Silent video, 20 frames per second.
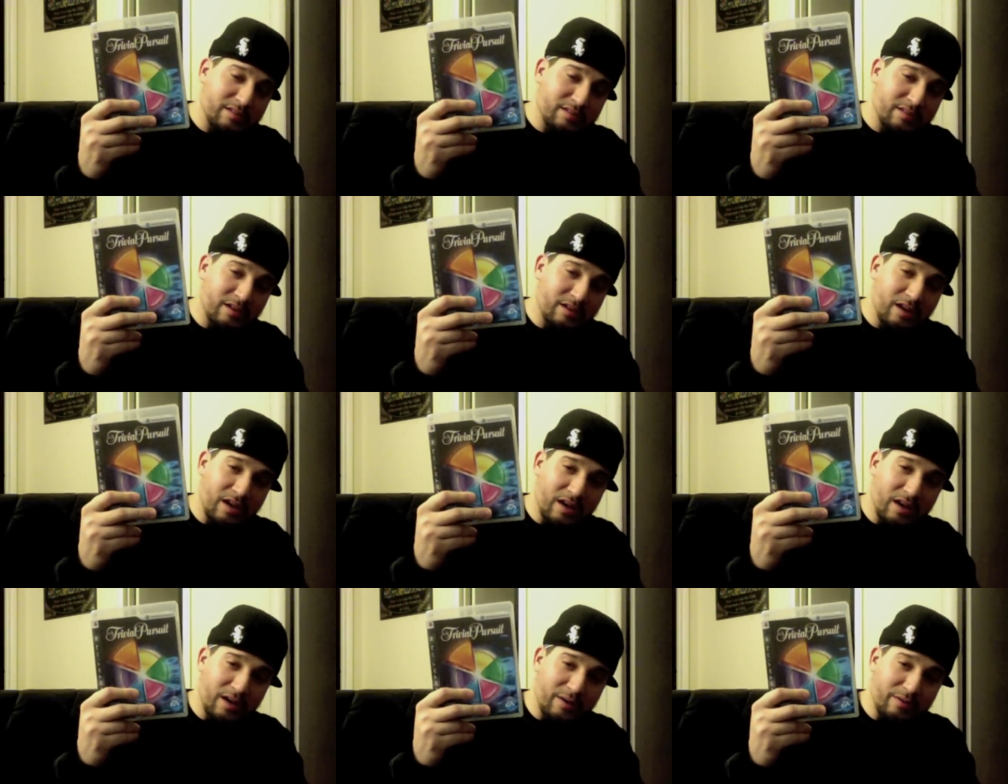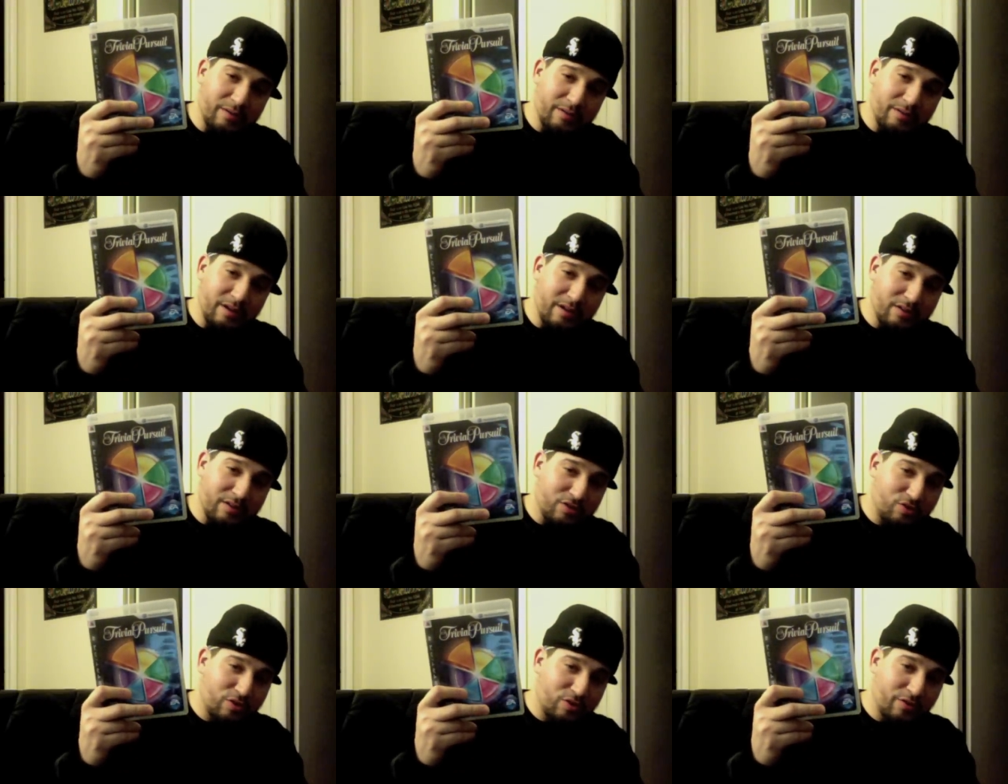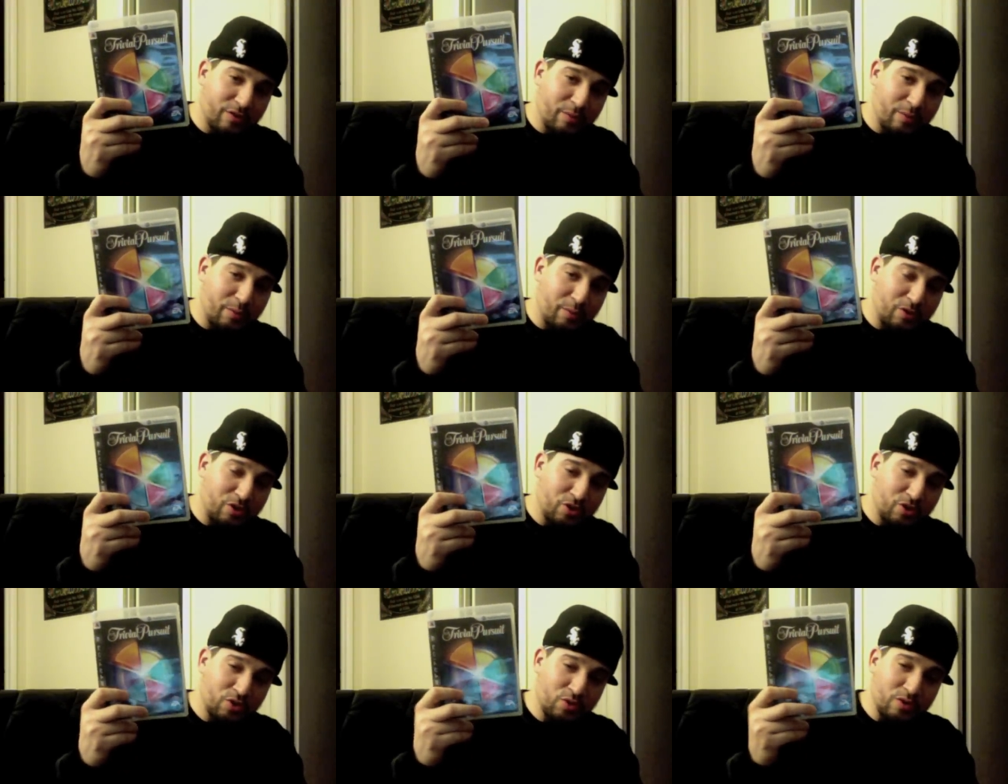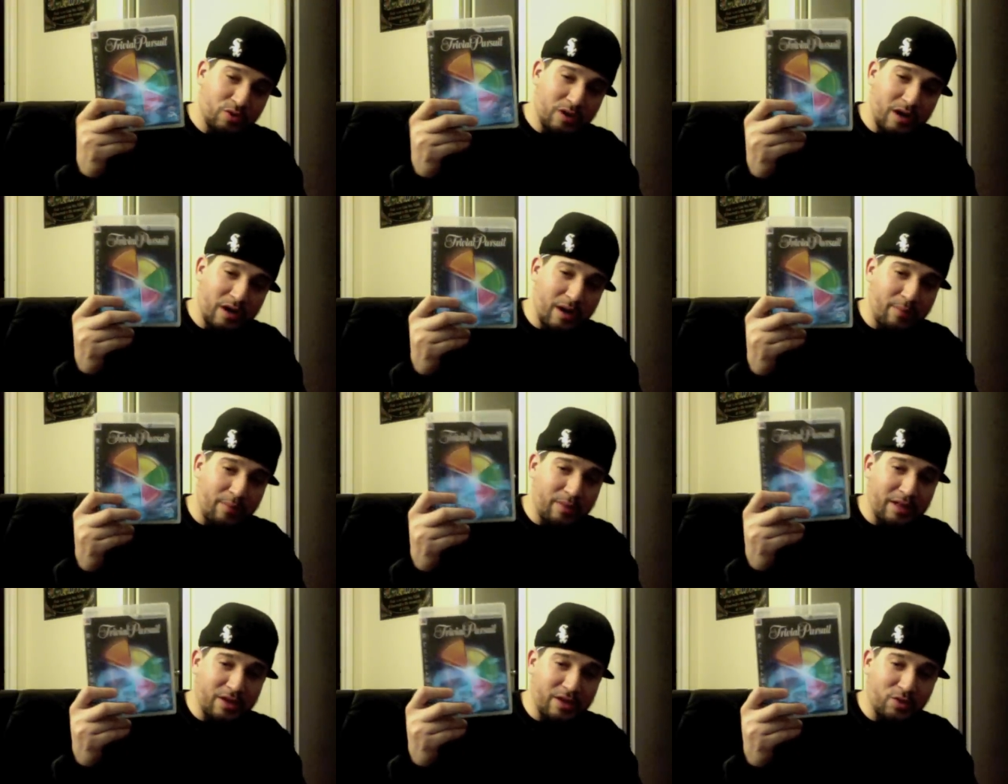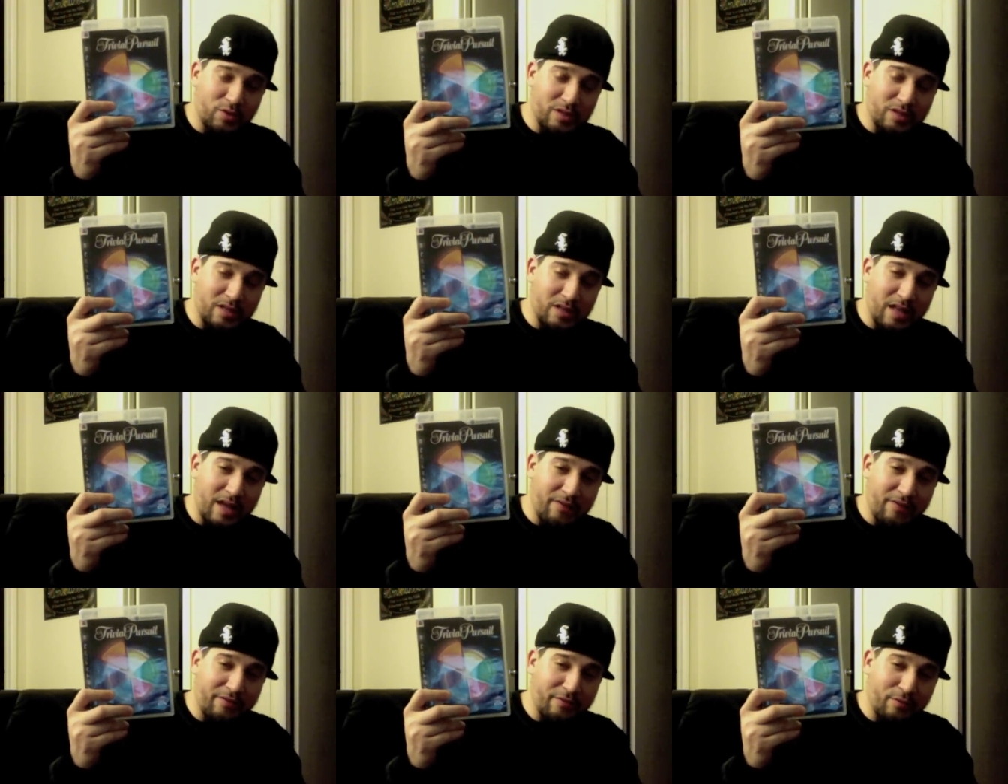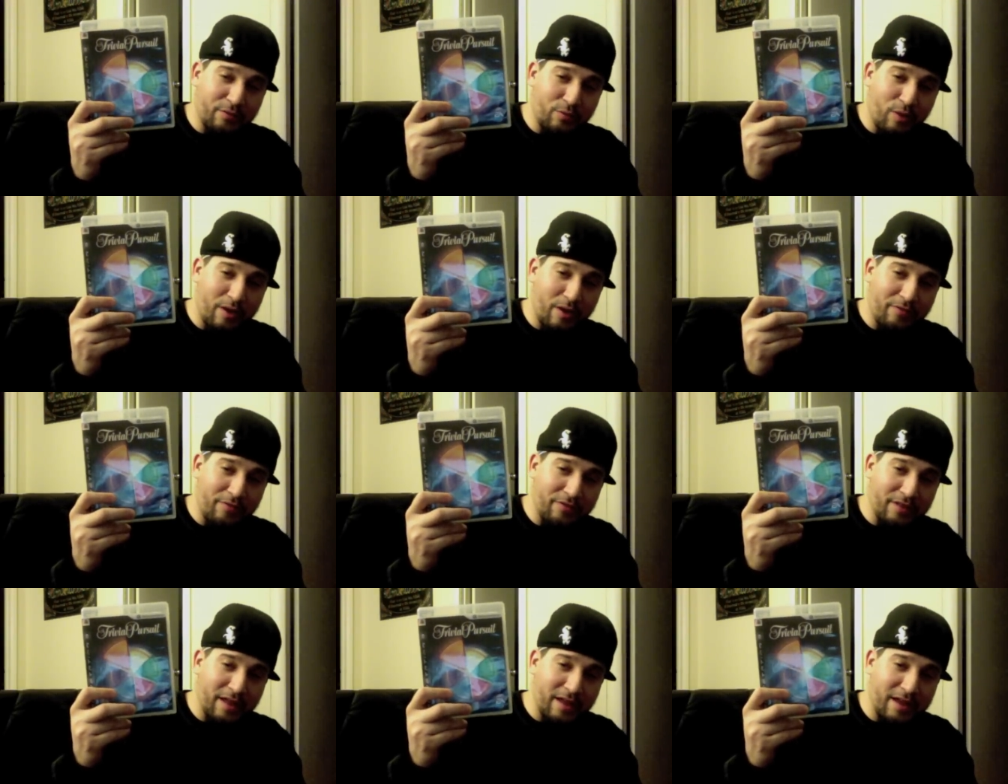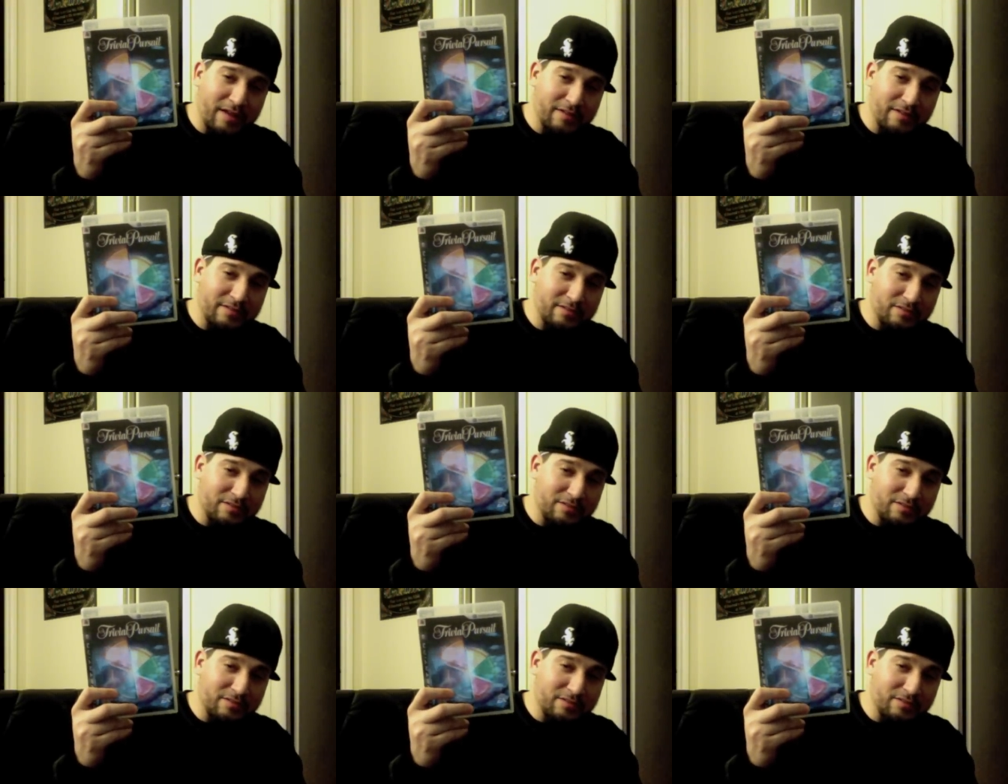Uh, Trivial Pursuit. I play this with the life, wife a lot.